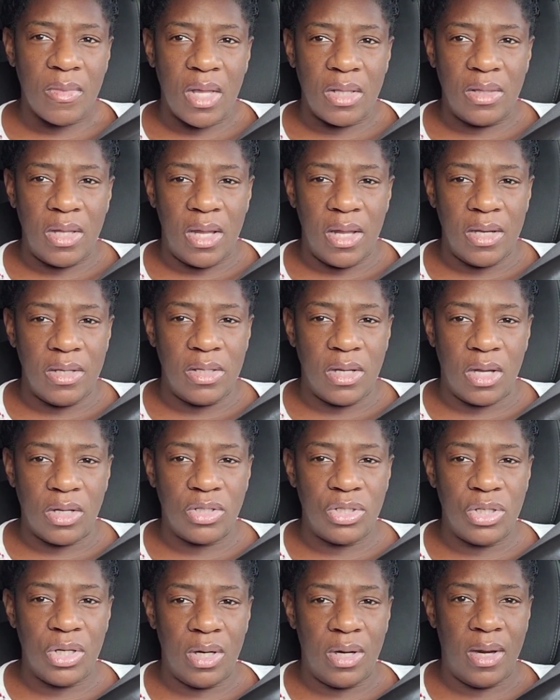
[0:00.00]
the
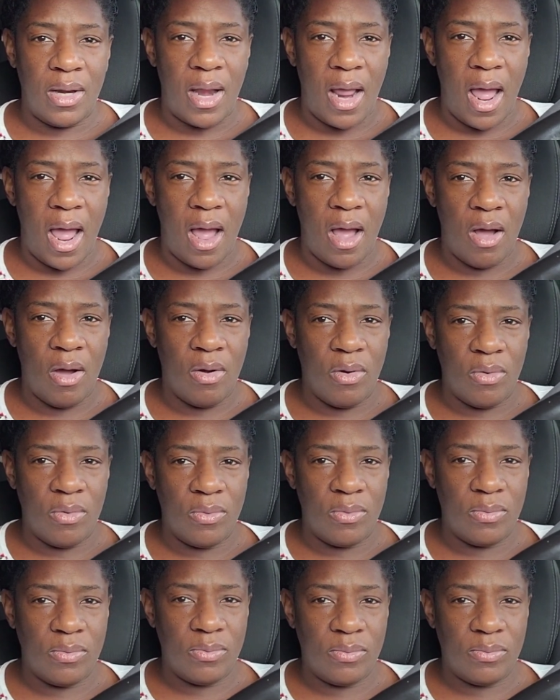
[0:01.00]
induction and
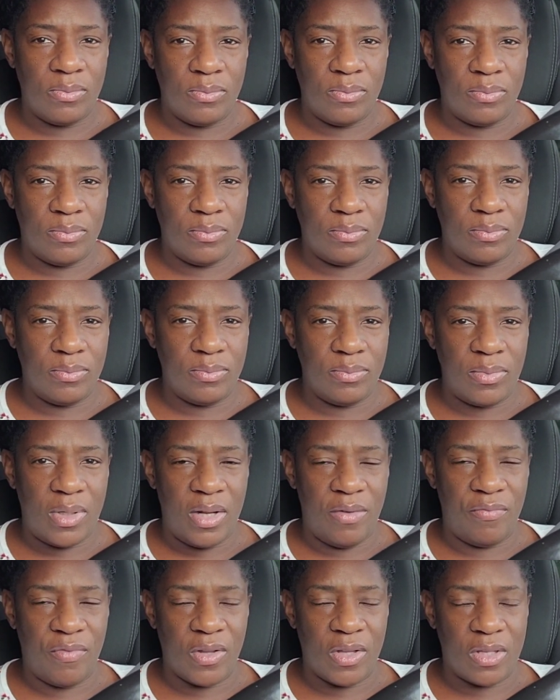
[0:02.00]
how
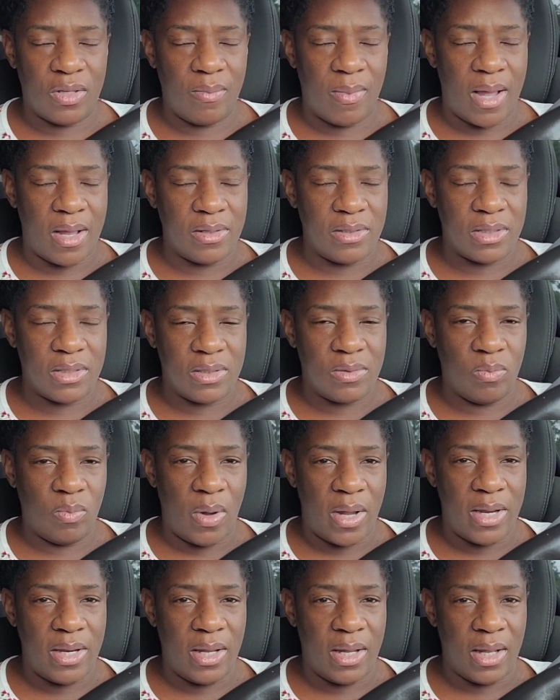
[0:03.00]
he feels about just
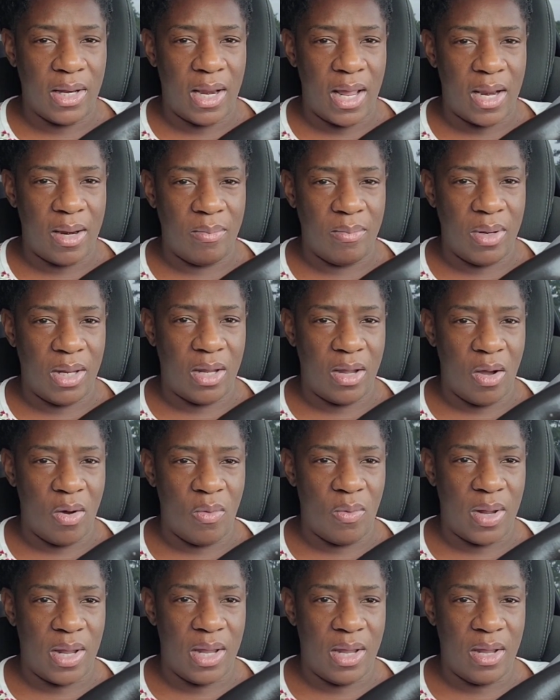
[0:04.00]
waiting and letting me
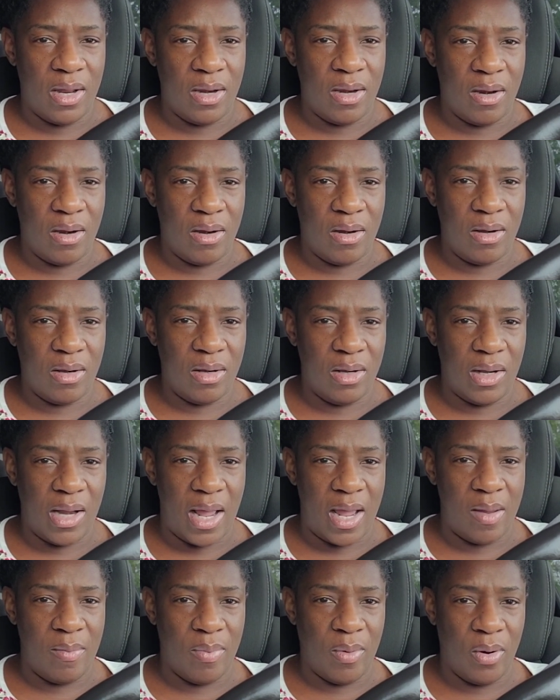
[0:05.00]
go in
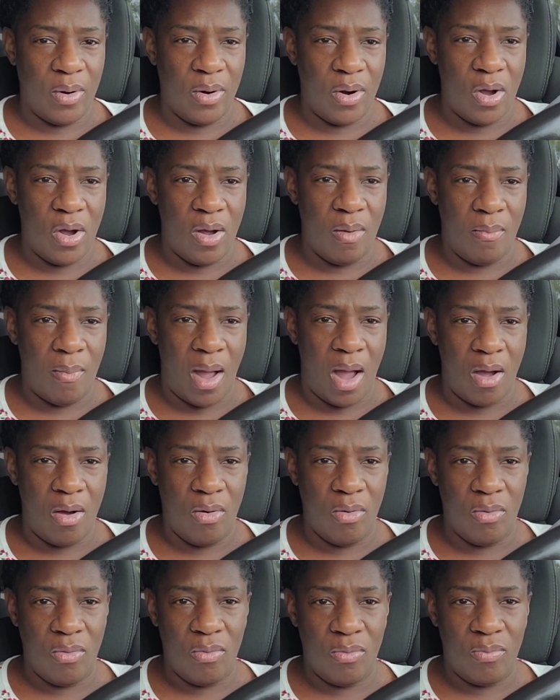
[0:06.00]
labor on my
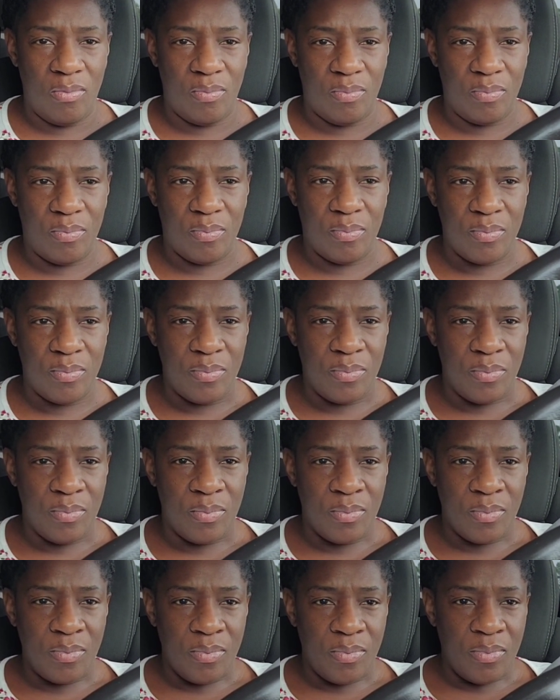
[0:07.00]

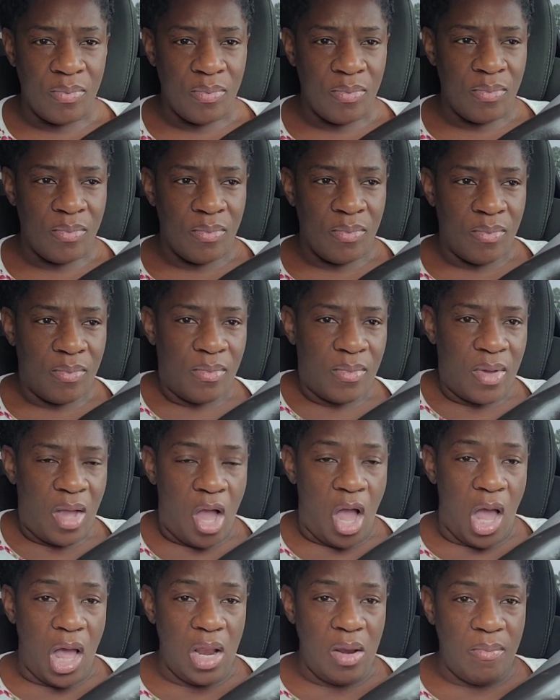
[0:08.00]

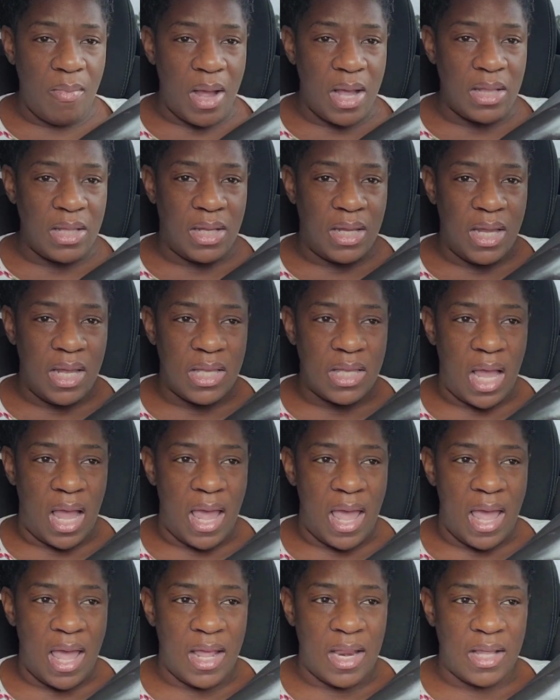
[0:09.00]
own. All of my other kids I
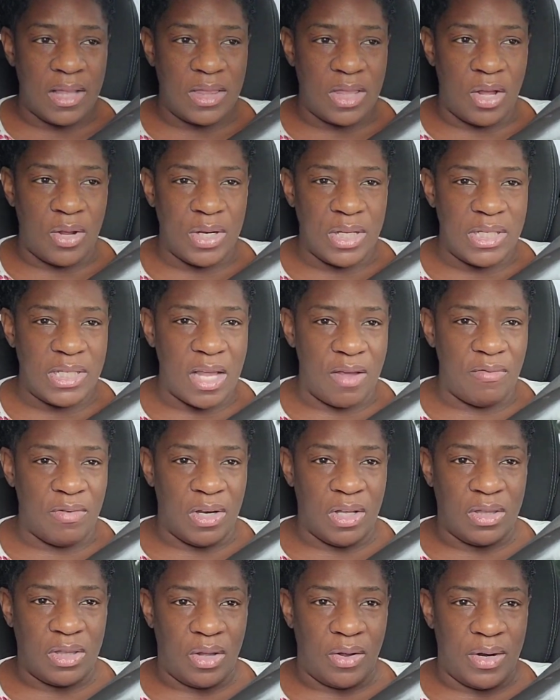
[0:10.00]
had at
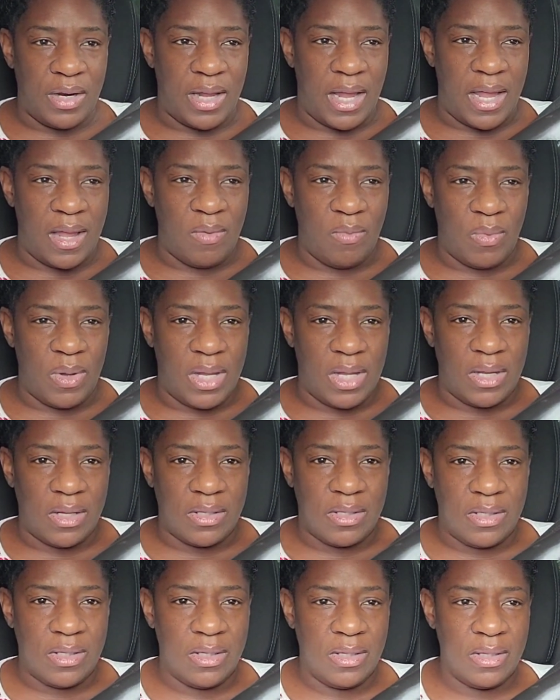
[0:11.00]
37 and 38
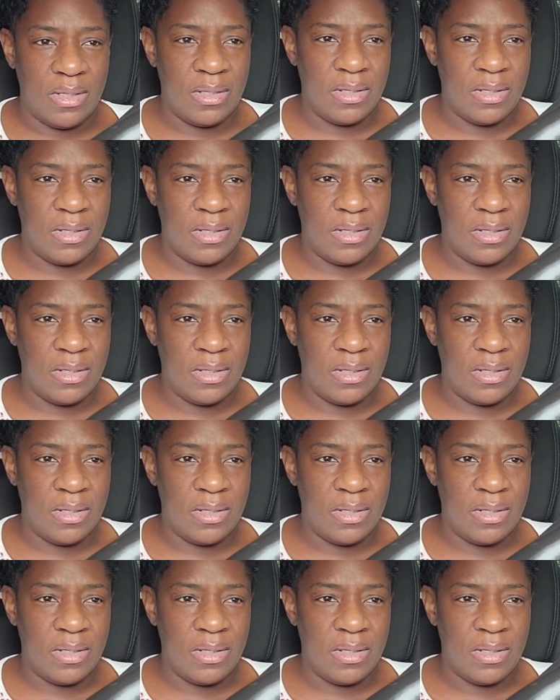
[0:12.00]
weeks.